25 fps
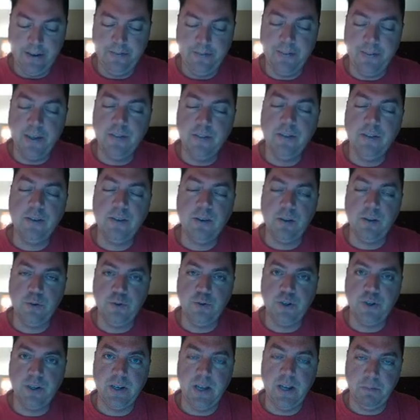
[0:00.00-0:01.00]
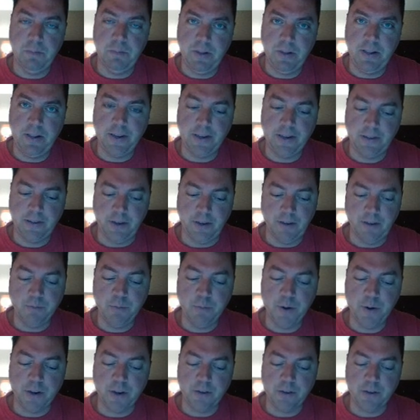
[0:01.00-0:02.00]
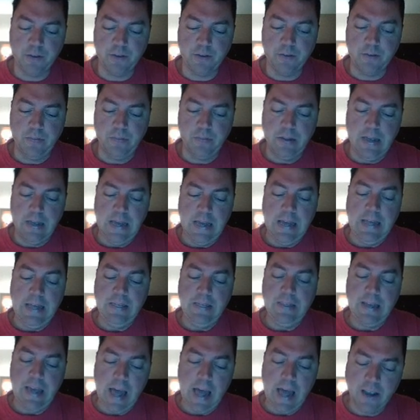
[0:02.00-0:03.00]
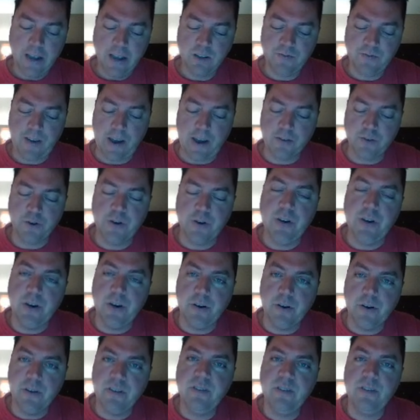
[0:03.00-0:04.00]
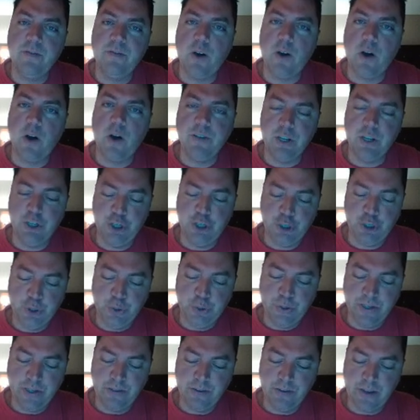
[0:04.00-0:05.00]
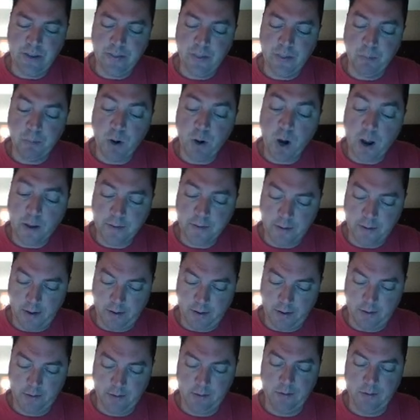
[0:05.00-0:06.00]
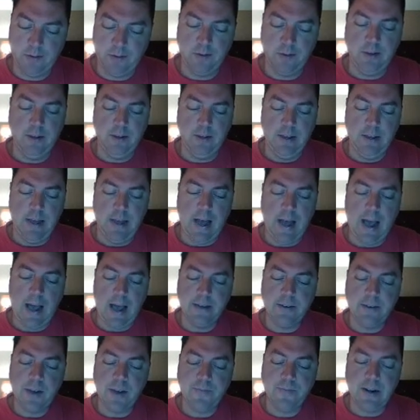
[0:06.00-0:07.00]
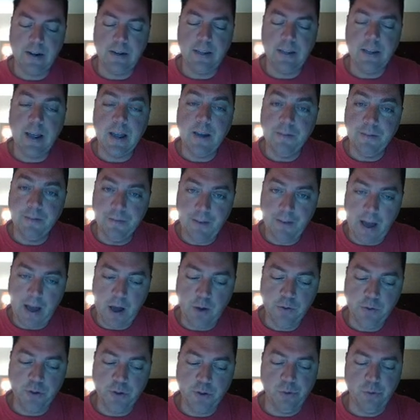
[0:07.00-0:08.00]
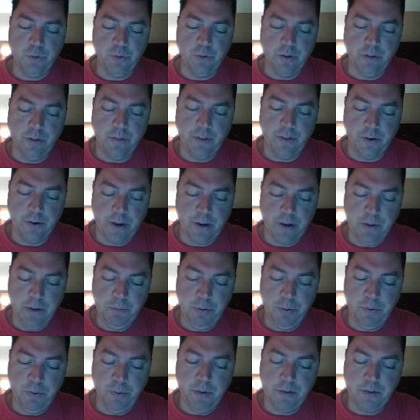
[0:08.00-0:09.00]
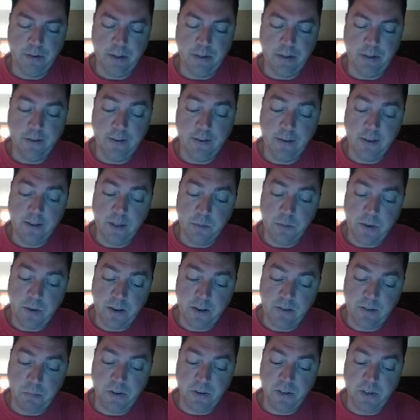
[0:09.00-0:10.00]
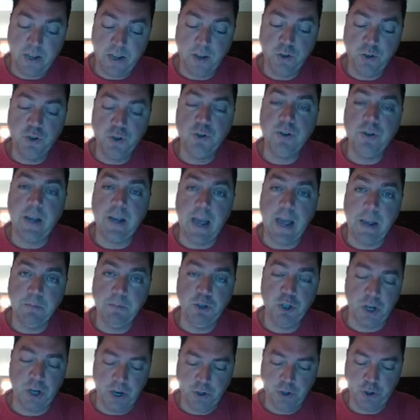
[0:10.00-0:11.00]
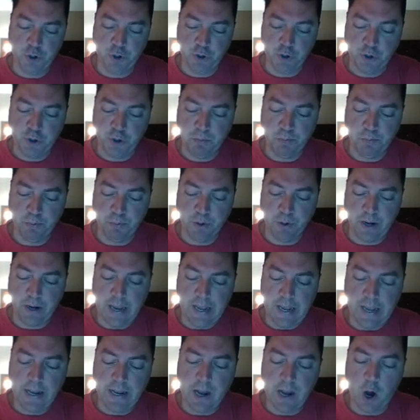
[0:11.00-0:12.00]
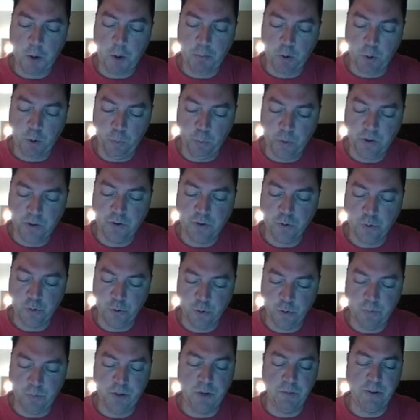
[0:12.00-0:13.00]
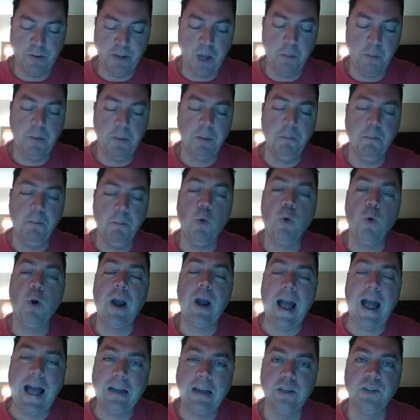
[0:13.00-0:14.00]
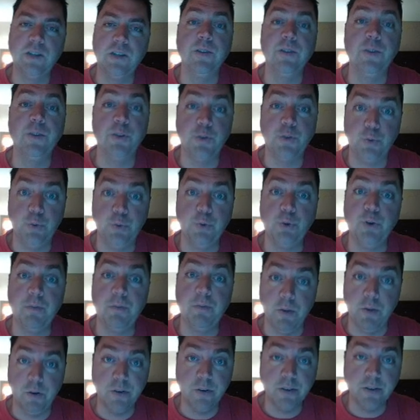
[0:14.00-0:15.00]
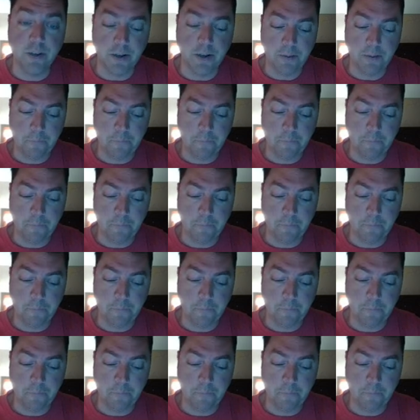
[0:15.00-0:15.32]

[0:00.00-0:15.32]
Then the solution hit me like a ton of bricks. The X factor here is involving students in the process. I definitely value their input and see them as a potential game changer to bring in our parental group to becoming more active in the school community.